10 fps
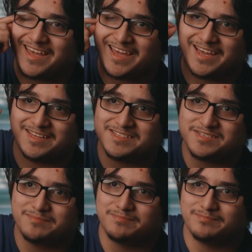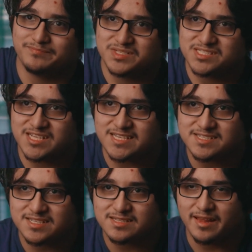And
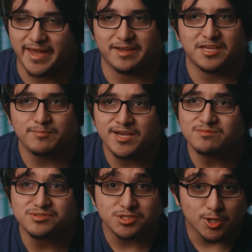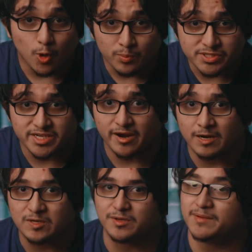Sazed, like, he becomes such a hopeless
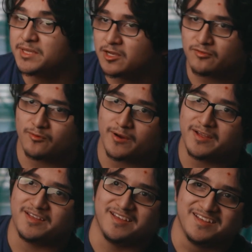character, and I'm here for it.